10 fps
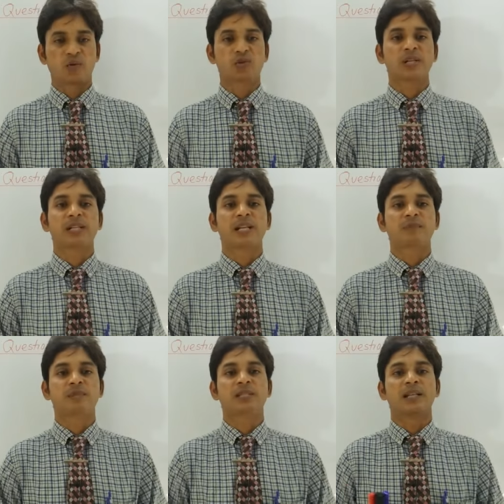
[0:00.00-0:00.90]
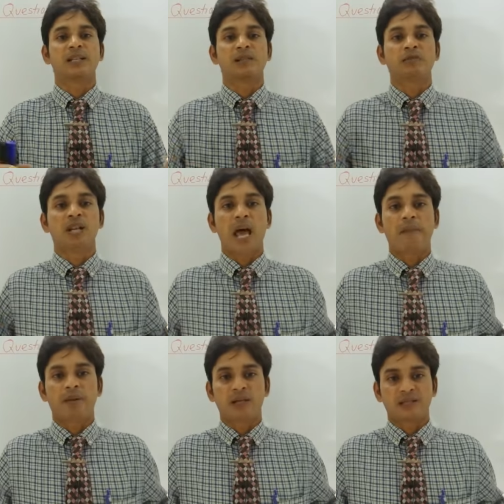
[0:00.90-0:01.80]
Question text means that you will
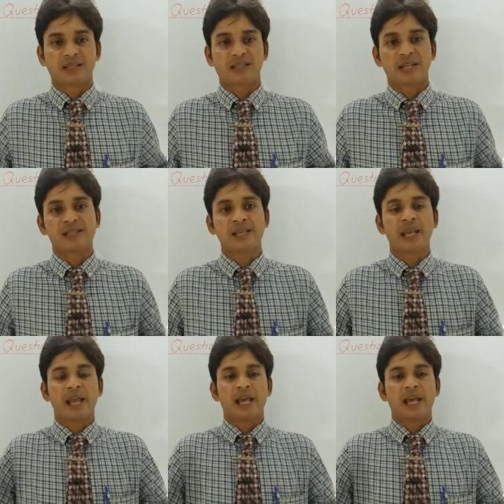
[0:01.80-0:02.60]
have a sentence